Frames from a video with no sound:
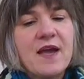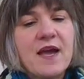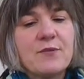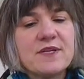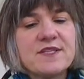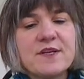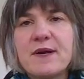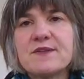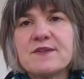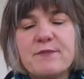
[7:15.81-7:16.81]
I wasn't
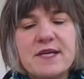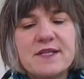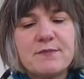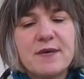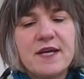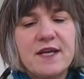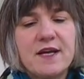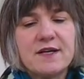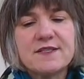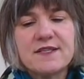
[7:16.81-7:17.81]
about to admit to my
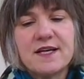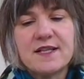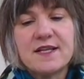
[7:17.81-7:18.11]
young son